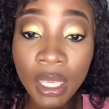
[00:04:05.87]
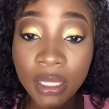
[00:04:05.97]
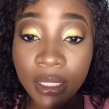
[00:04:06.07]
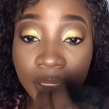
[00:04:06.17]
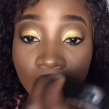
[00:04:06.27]

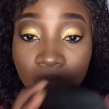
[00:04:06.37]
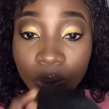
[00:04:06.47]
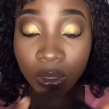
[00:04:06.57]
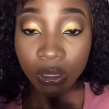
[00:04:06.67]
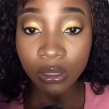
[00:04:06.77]
The second
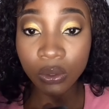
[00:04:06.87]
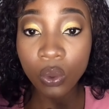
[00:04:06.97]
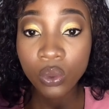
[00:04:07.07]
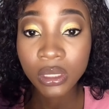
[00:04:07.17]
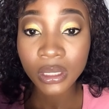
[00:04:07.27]
one is
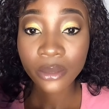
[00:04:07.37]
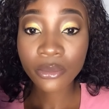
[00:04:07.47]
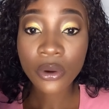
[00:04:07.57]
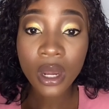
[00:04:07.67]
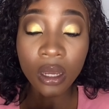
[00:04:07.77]
holding the
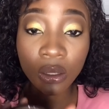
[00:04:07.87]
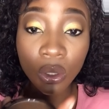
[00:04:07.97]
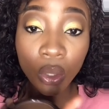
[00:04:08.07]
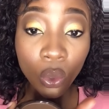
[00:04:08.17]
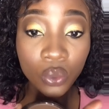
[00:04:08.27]
mirror
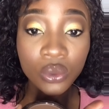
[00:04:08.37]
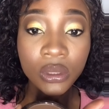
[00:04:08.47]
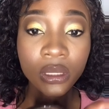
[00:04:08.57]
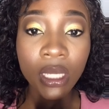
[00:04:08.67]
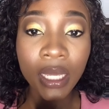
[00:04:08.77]
close.